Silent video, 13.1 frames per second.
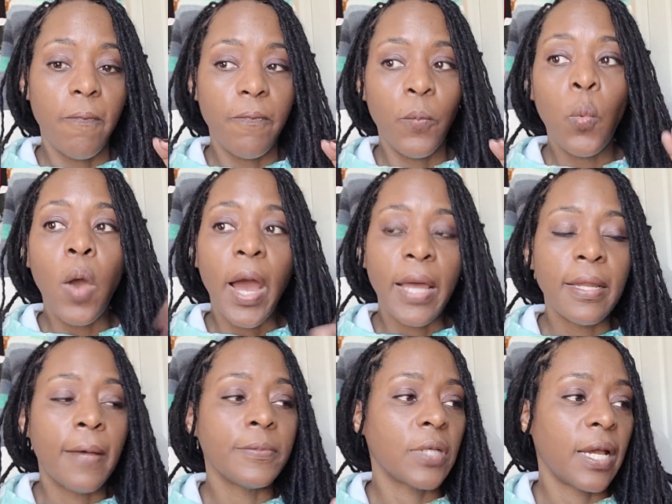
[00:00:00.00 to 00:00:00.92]
One,
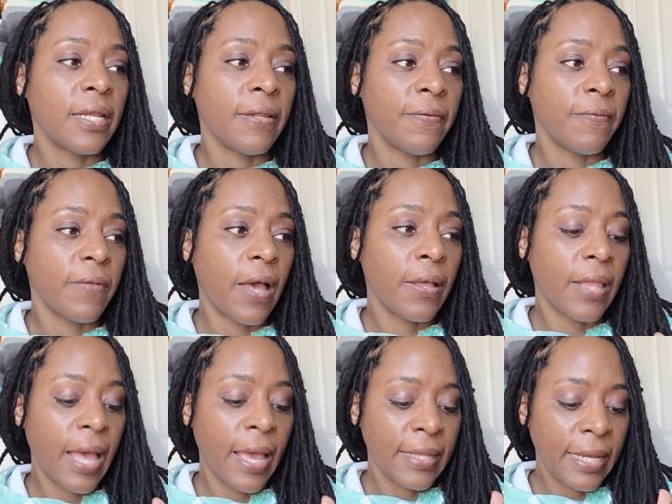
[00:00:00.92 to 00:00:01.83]

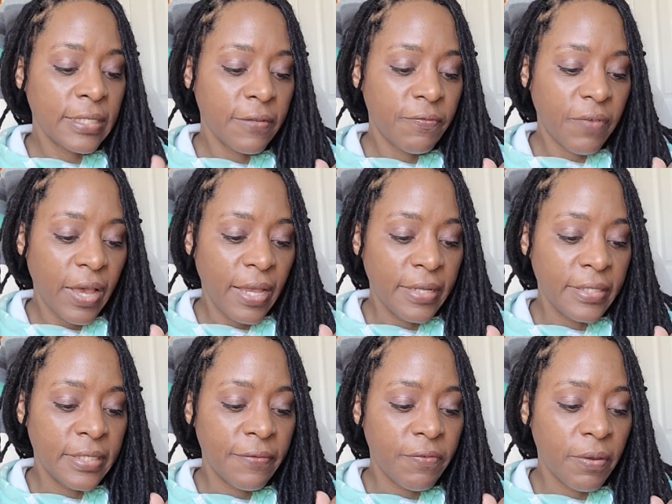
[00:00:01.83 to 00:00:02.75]
I like to find
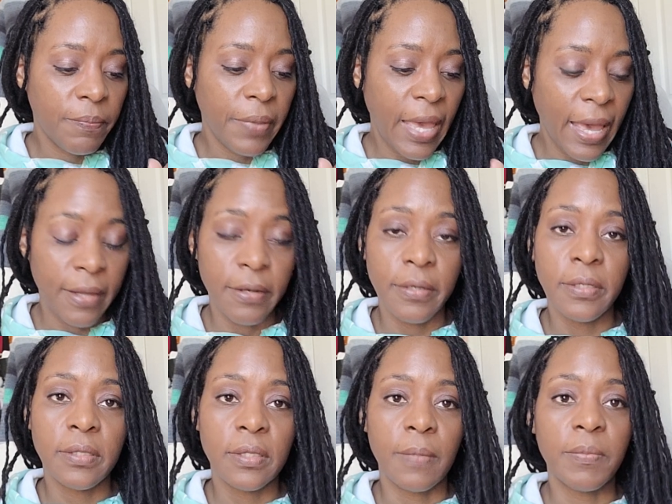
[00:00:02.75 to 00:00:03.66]
different
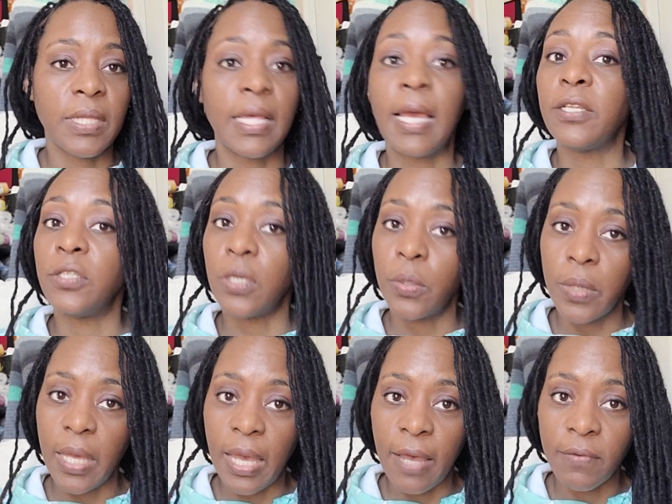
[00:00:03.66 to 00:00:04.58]
patterns, something that I don't
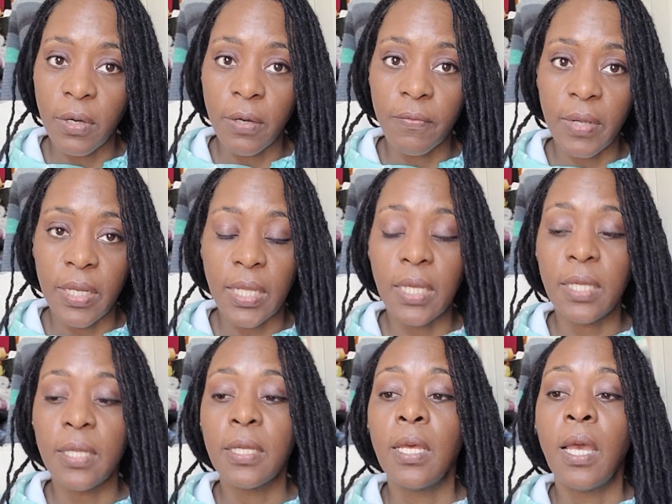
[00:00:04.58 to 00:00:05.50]
have
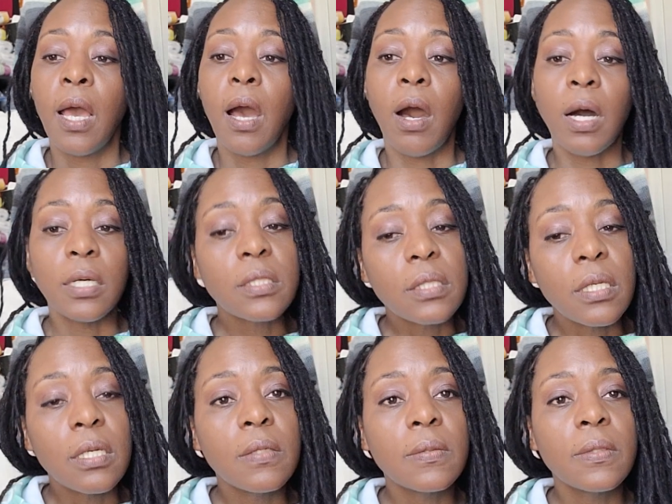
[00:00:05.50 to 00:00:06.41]
already.
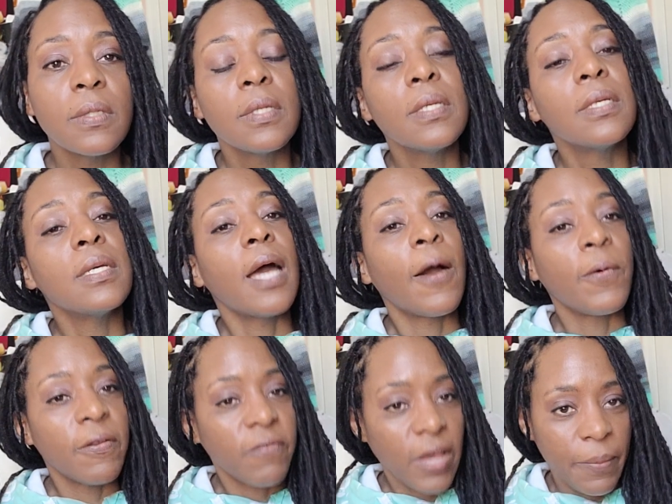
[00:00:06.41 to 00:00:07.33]
Also, I
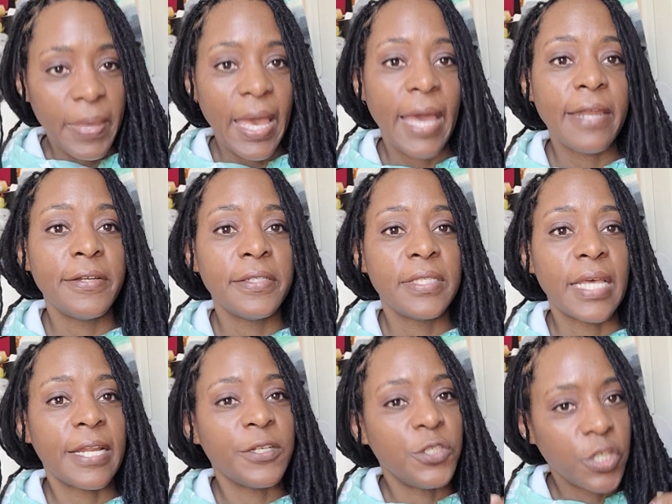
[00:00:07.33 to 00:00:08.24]
want to find patterns
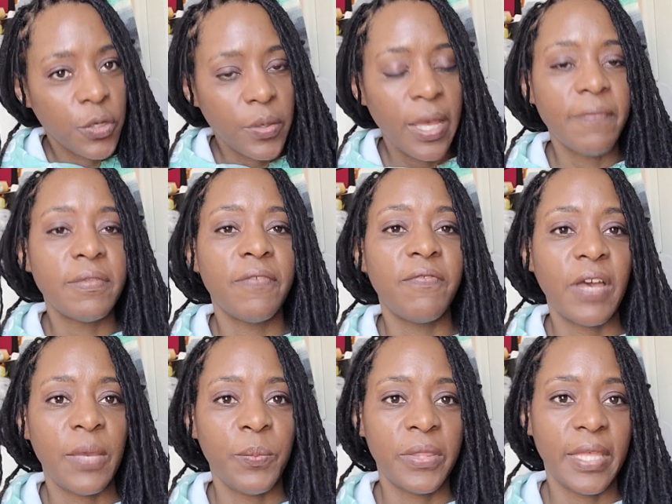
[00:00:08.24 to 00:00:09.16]
that I don't have to
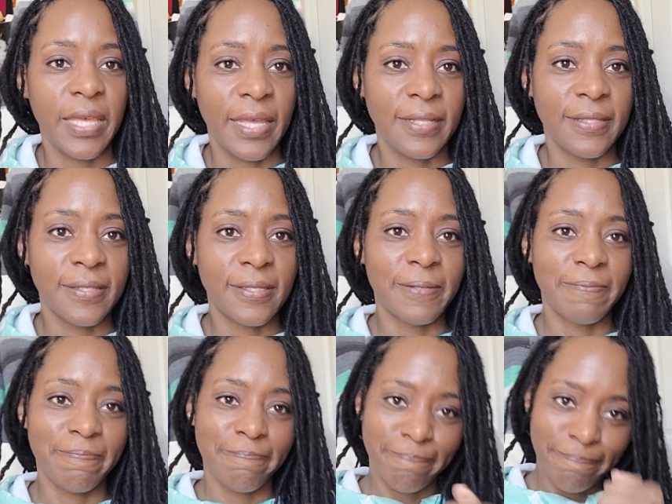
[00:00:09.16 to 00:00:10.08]
fight with ends.
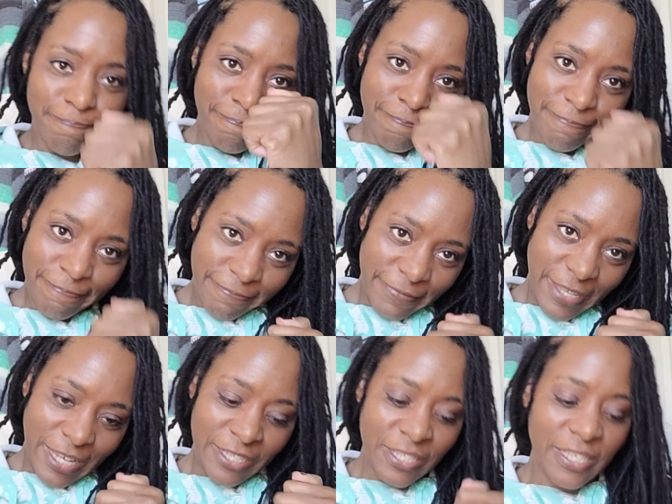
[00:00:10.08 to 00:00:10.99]

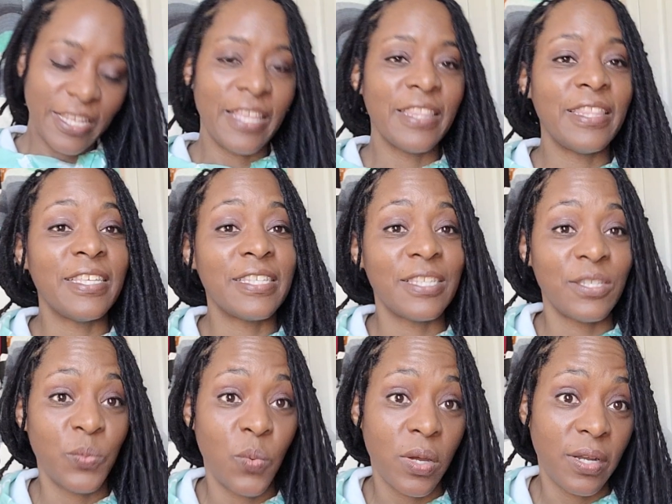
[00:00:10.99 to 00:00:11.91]
Yes, and this
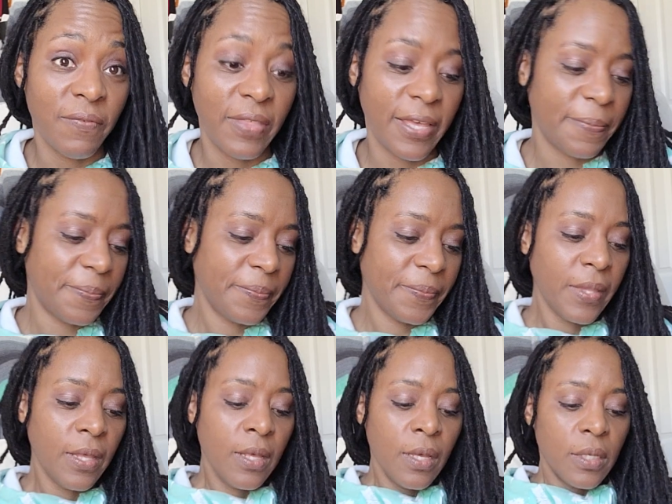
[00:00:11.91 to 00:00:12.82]
is one of them.
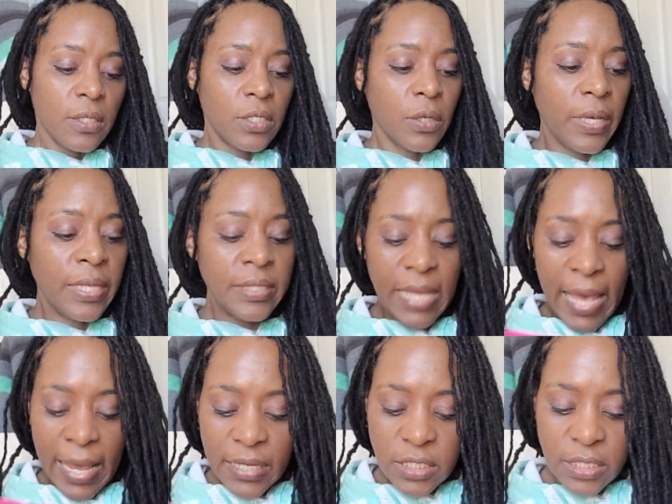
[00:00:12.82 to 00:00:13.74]
So it's
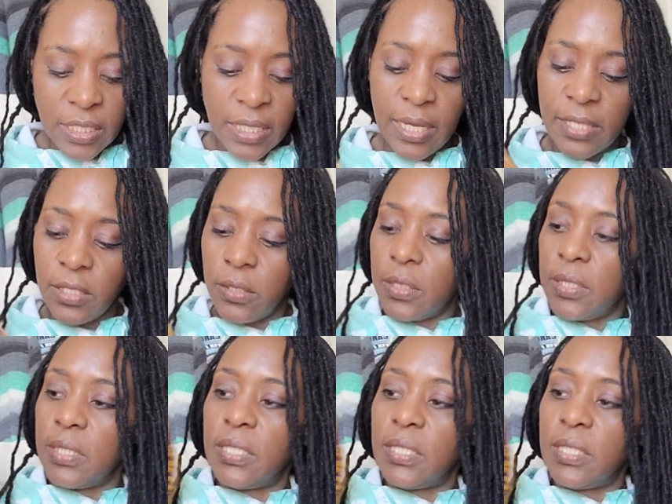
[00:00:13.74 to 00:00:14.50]
actually, as you can